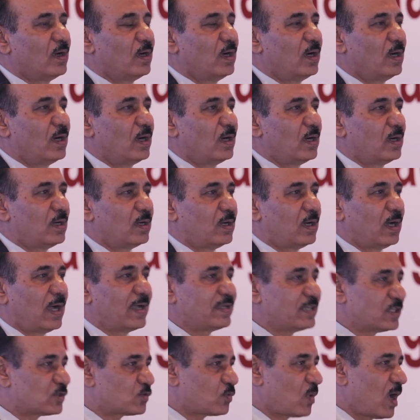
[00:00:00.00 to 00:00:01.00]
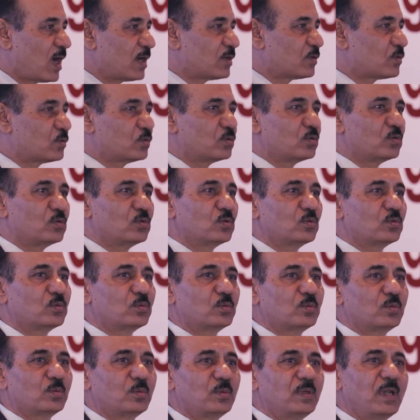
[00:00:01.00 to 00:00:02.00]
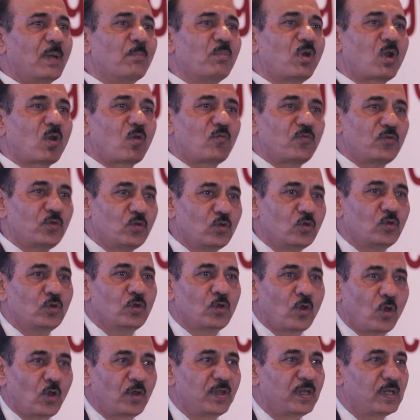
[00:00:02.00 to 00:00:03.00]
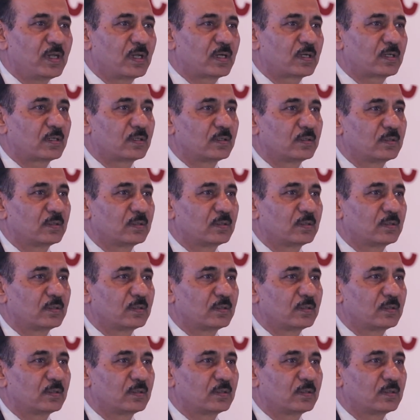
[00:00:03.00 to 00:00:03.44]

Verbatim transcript: I just want to, number of you know here,